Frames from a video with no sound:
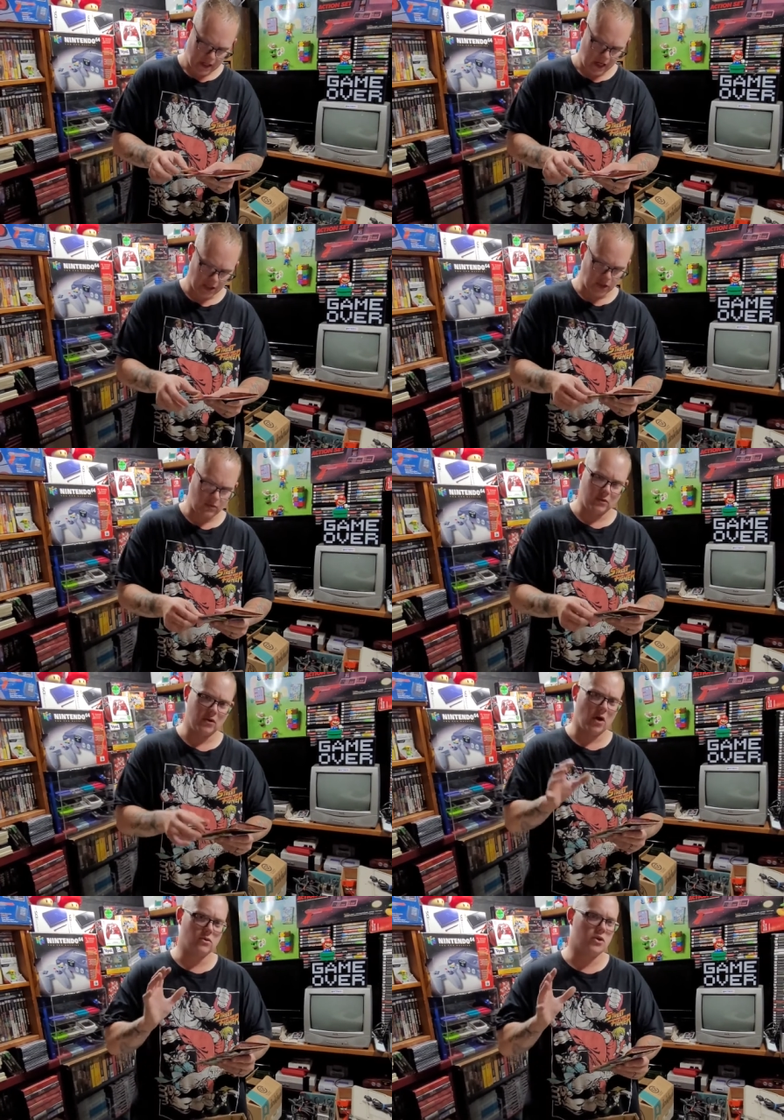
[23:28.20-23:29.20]
I don't
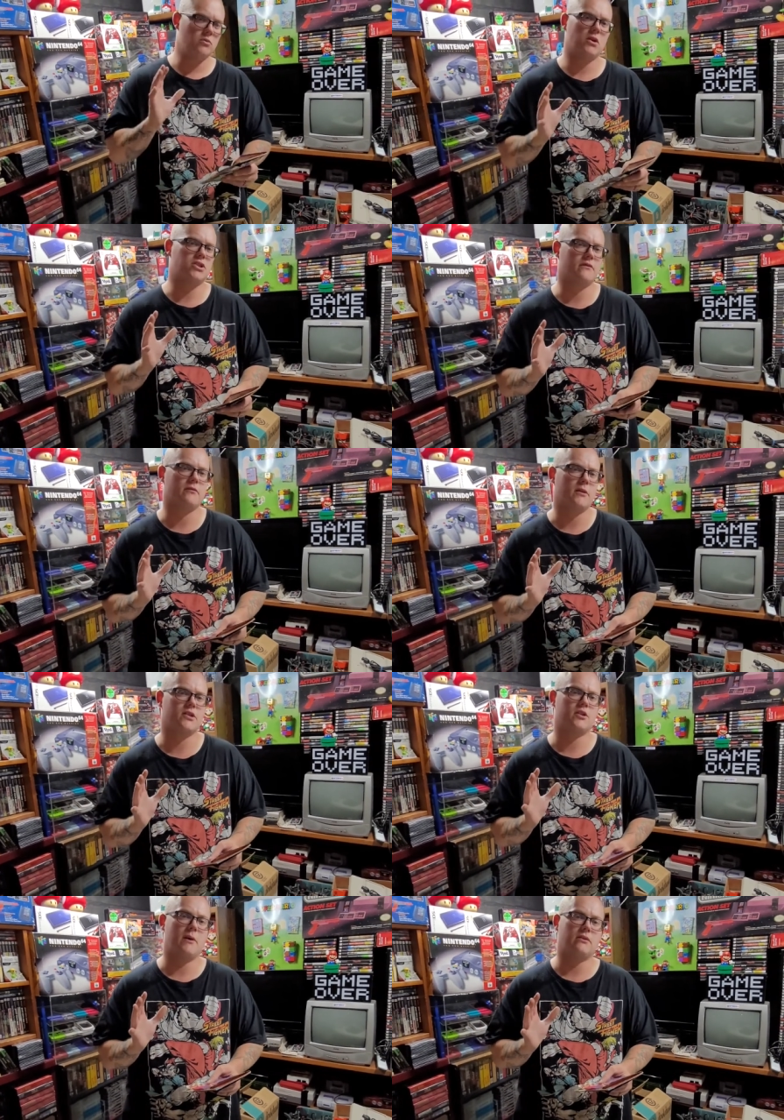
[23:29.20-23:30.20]
know too much
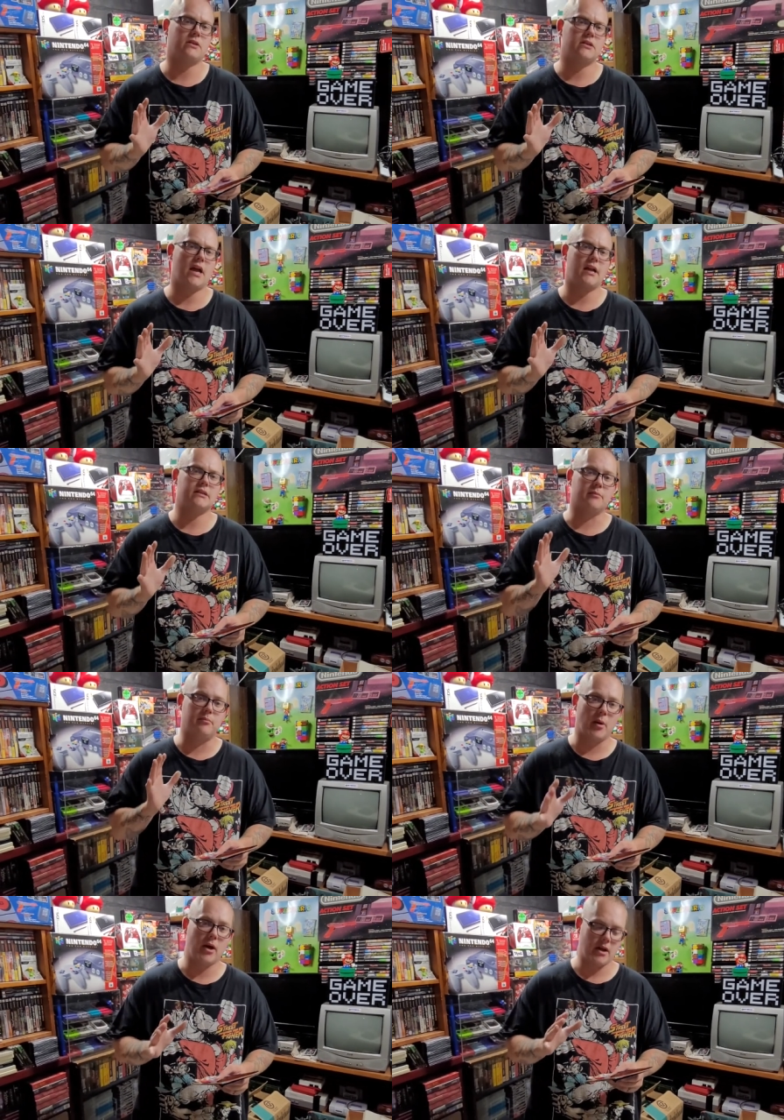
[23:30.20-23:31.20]
information about these guys,
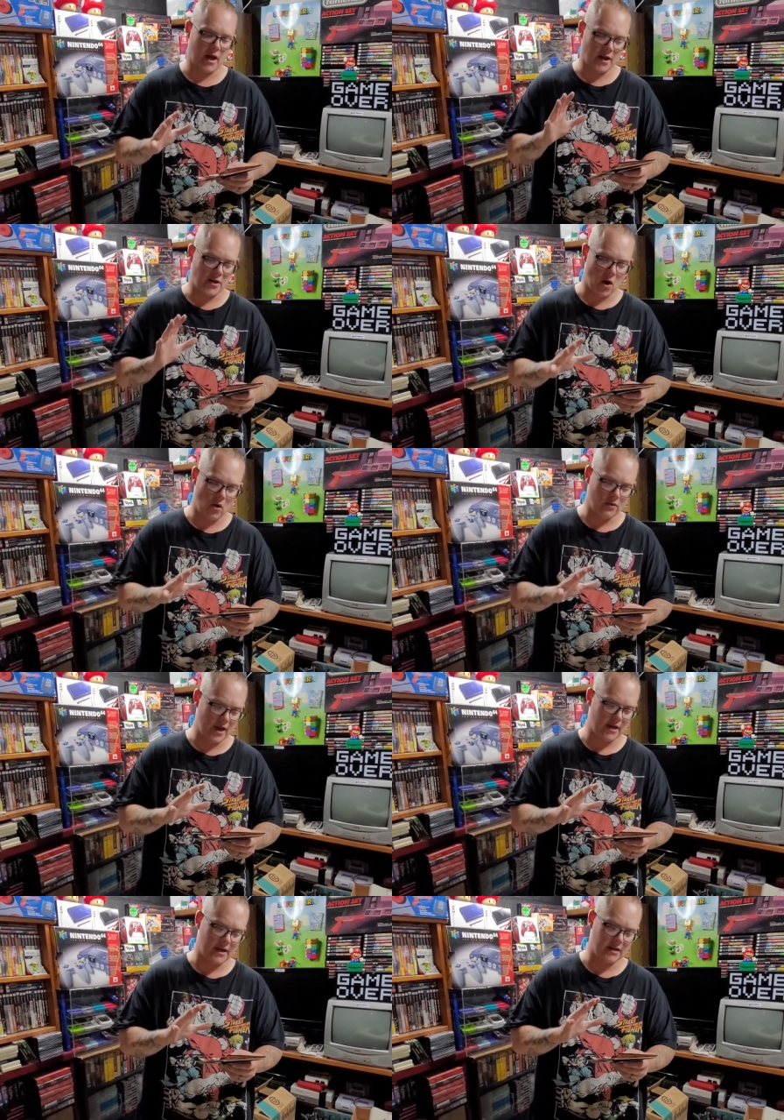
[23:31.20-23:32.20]
but I know
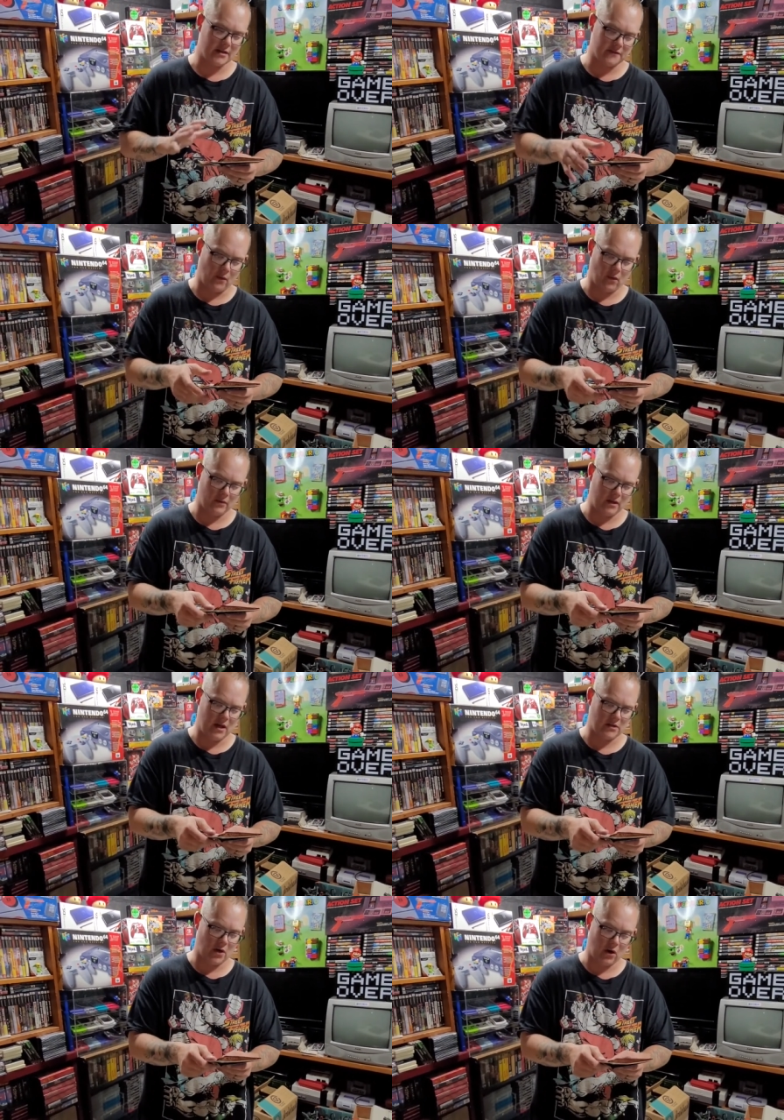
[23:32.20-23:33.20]
that it is for the
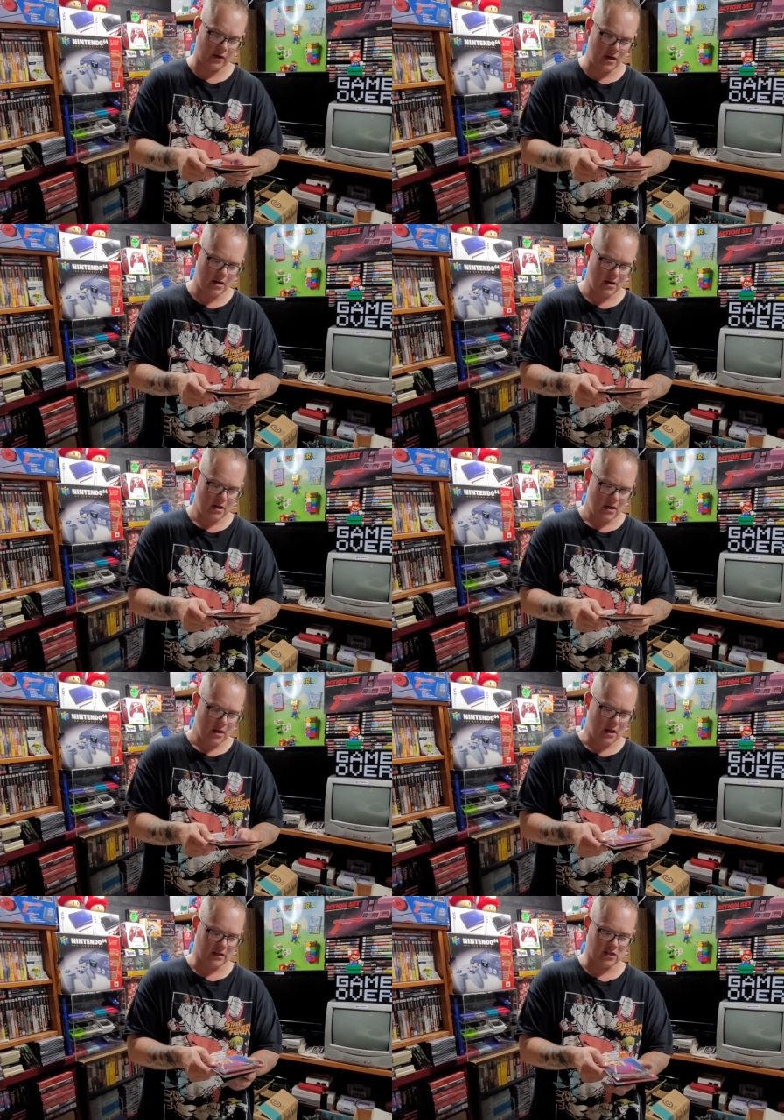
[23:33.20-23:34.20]
Atari.
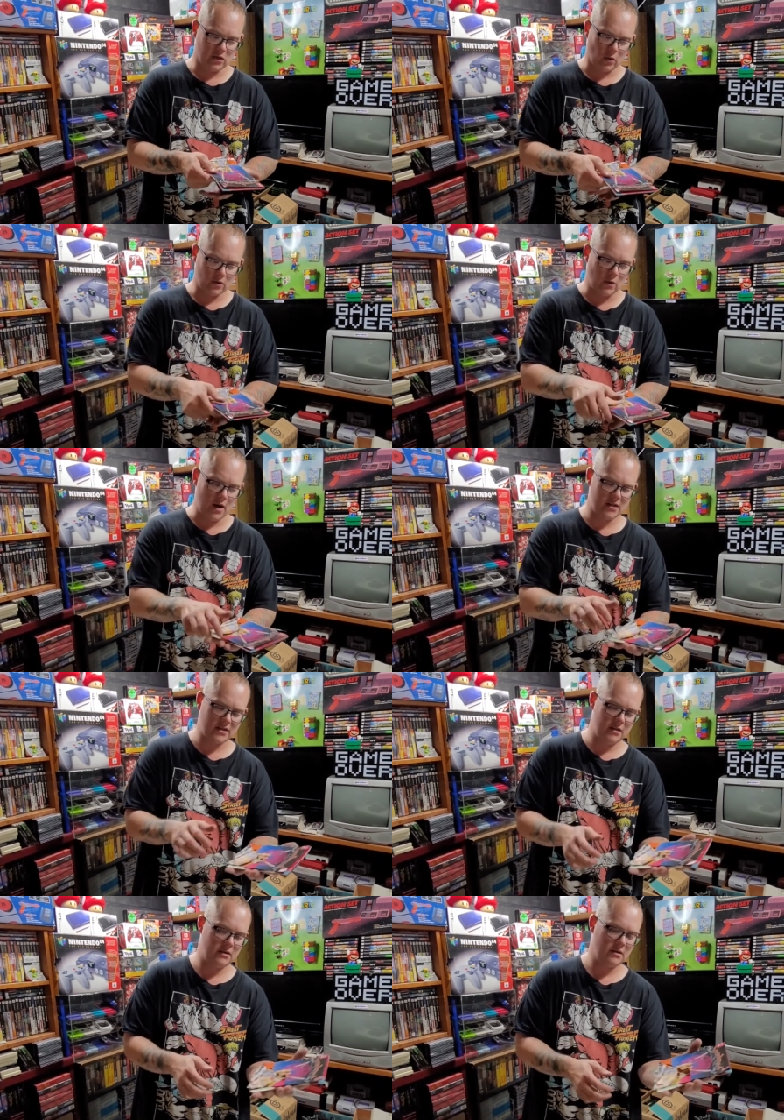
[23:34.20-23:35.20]
It's Sword
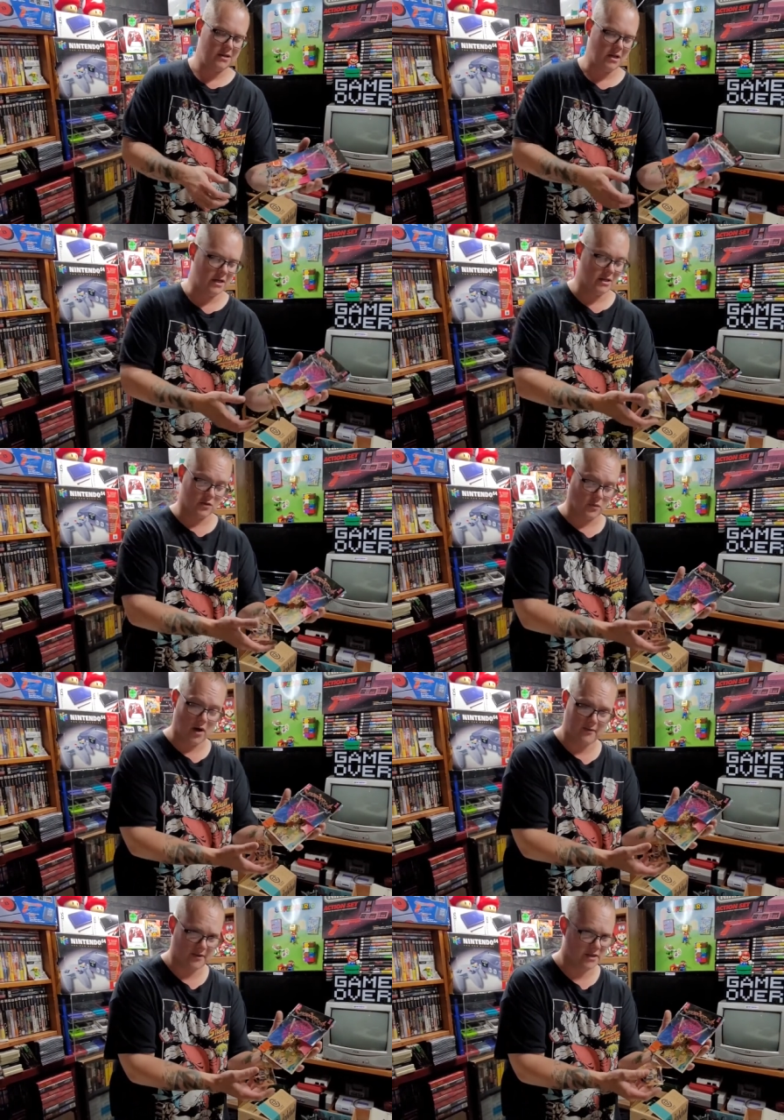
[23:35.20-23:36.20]
Quest. It is
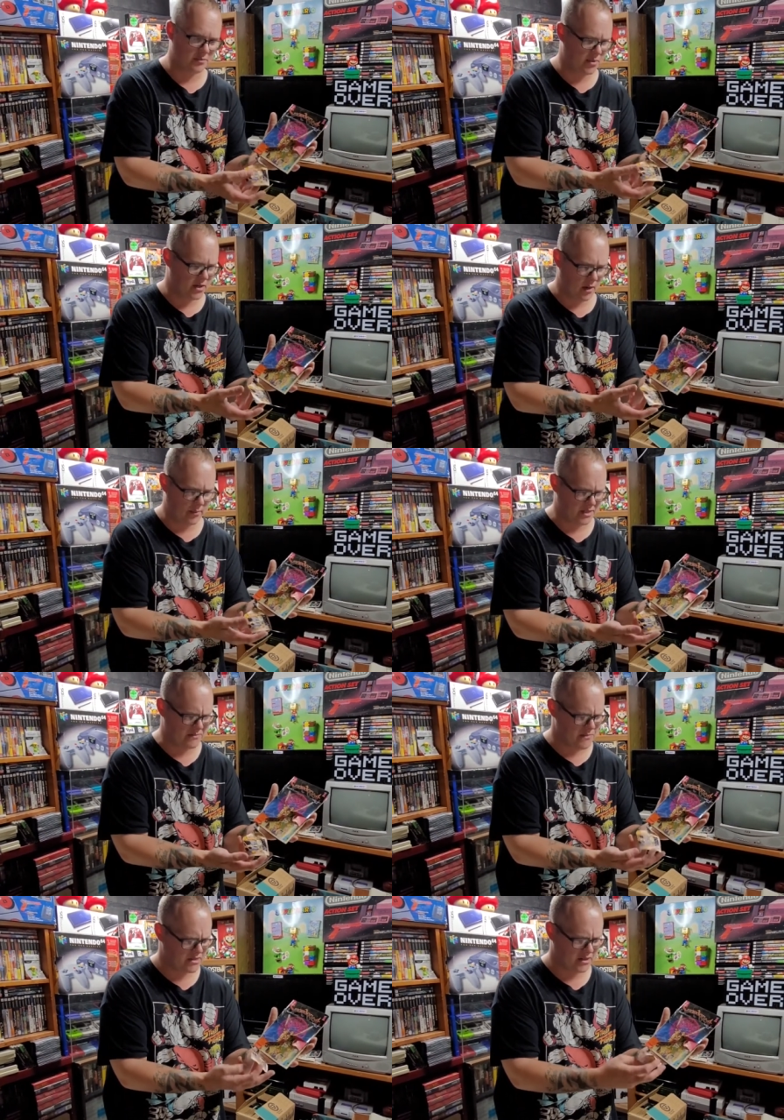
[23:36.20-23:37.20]
rough, it is beat up, it's
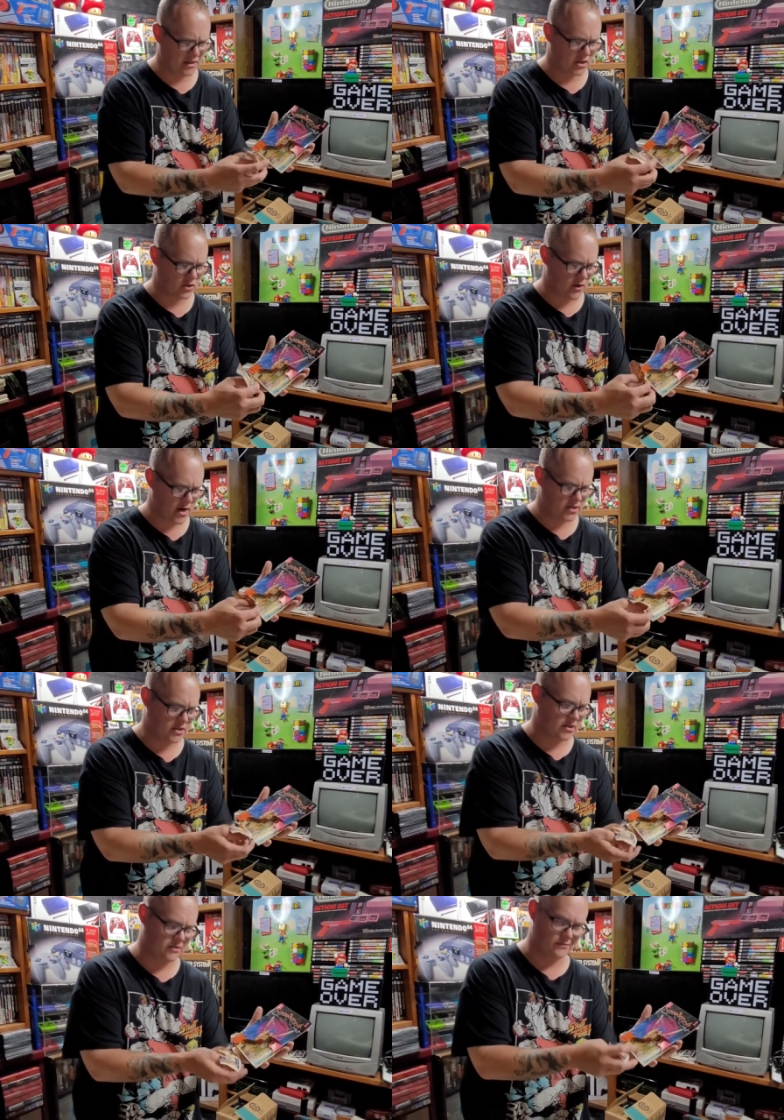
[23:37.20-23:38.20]
missing, it's scratched,
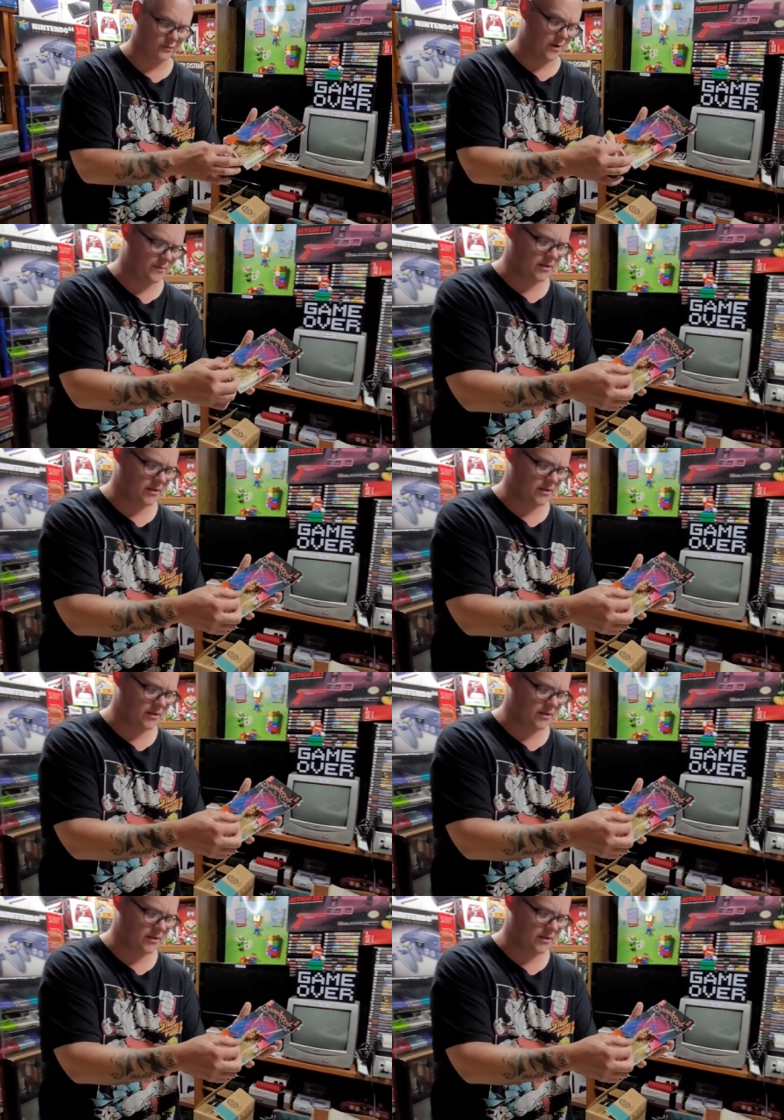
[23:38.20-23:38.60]
it's ripped,